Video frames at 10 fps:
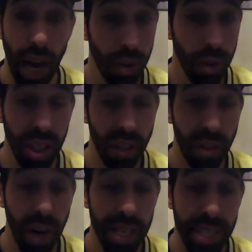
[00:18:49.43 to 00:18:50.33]
don't think they've
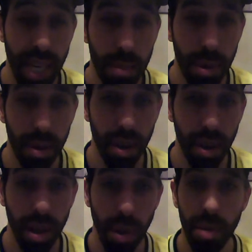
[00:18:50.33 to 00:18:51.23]
ever had a sub.
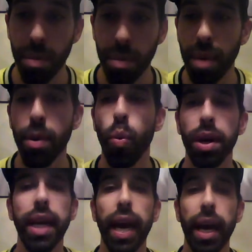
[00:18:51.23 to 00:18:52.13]
Maybe
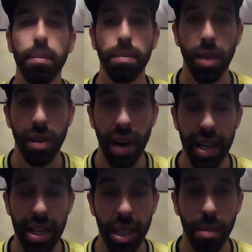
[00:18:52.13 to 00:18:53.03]
one game they've had
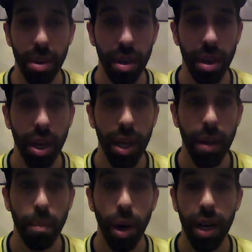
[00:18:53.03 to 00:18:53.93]
a sub,
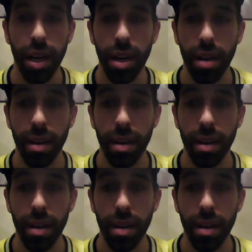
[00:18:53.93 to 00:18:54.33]
but